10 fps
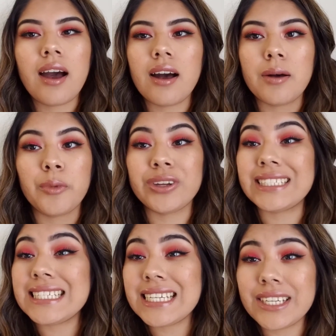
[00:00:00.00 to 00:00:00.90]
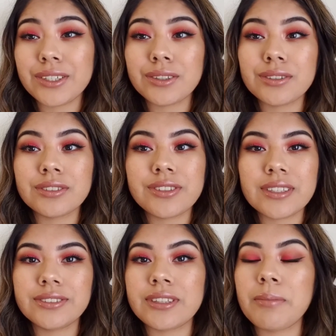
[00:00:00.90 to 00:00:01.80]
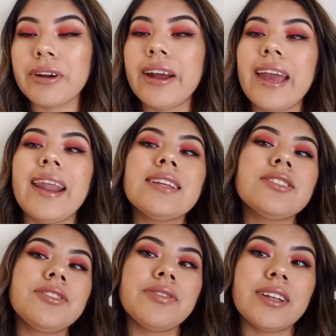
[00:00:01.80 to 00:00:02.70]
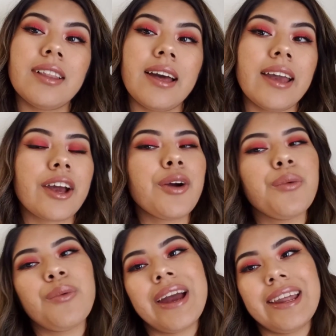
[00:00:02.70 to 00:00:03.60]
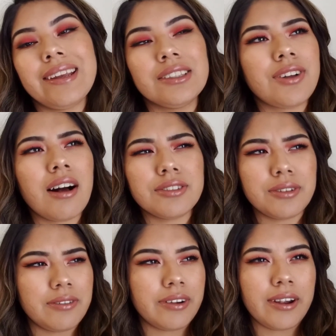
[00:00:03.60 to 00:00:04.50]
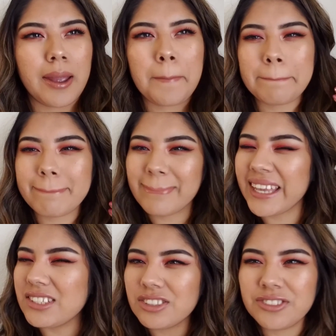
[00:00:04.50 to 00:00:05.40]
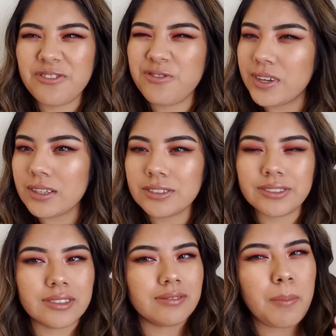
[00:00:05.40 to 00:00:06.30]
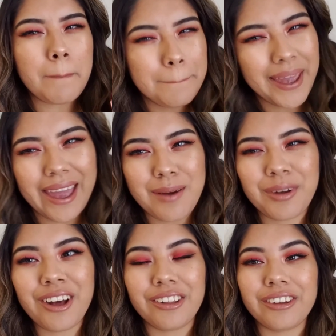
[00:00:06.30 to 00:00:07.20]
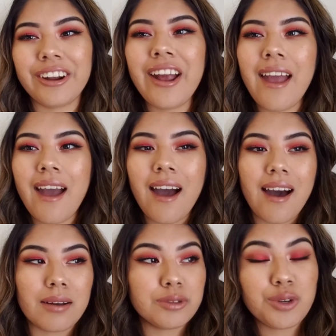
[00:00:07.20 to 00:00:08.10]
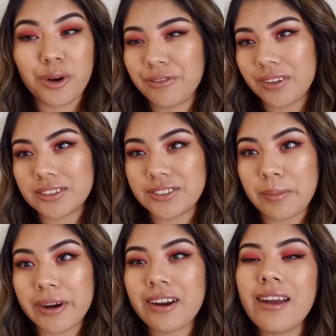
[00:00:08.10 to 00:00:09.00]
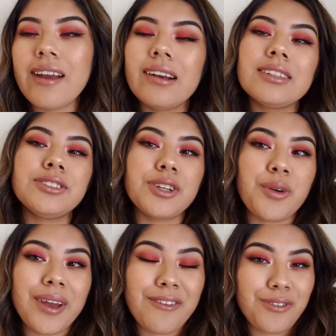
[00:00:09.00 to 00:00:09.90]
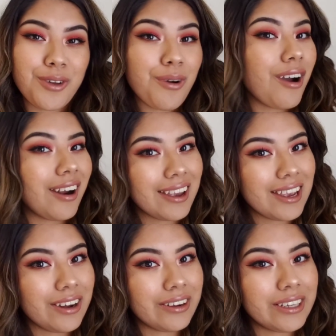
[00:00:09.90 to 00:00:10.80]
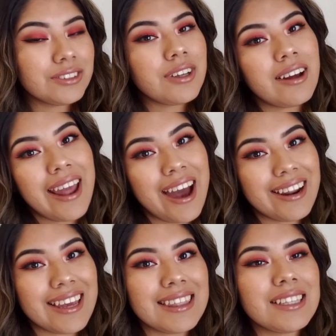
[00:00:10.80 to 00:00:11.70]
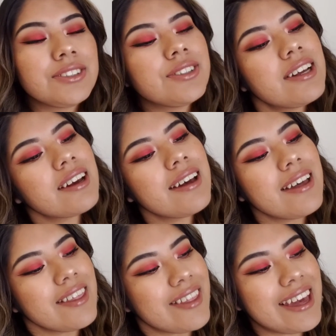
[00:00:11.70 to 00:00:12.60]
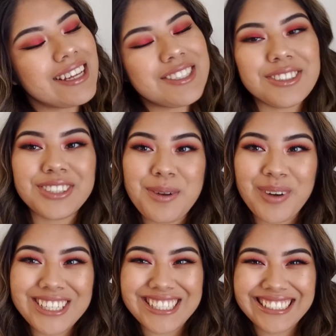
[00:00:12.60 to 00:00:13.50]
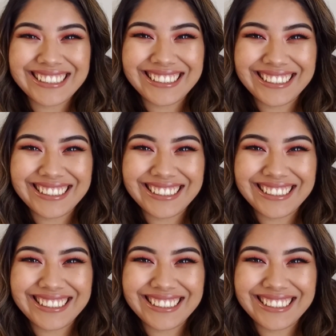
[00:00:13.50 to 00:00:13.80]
or the teals this summer, and I just feel like red is also a very just fierce and bam color to wear for the summer. So if you are curious on how to get this look, then just keep watching.